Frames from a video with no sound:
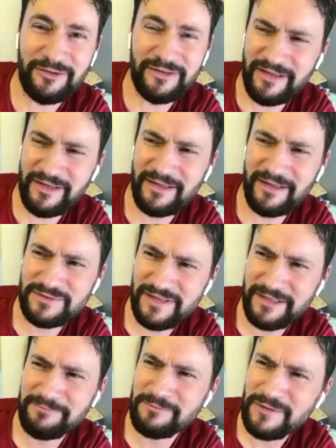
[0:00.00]
And I was
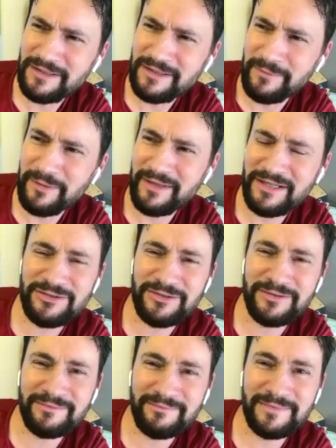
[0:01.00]
like, well, maybe I
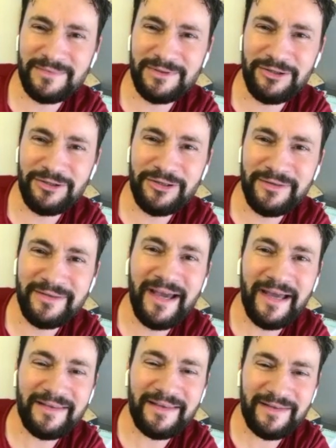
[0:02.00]
should learn
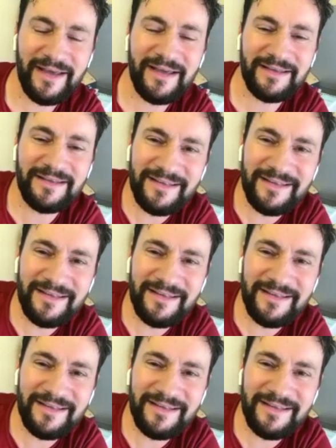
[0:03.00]
that. I